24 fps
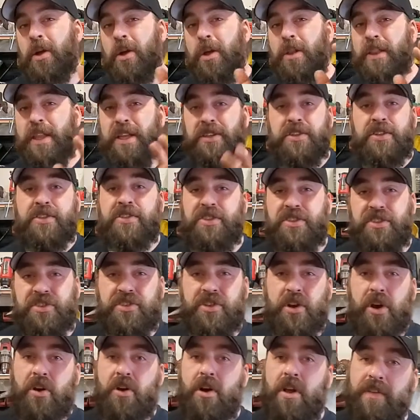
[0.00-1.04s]
This is the
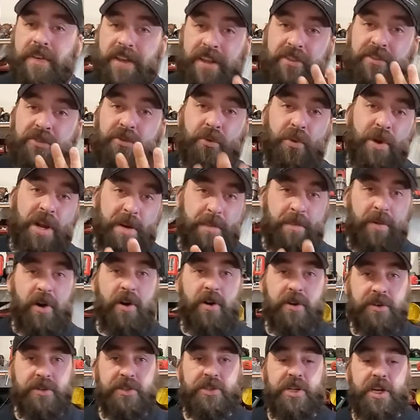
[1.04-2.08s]
start of a
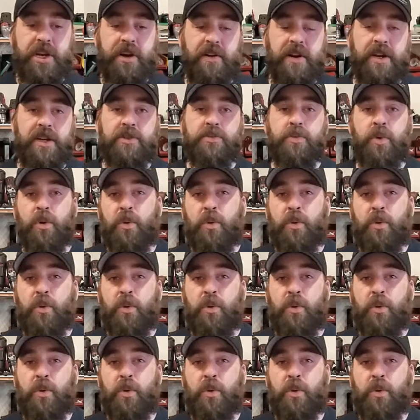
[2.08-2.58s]
three-part series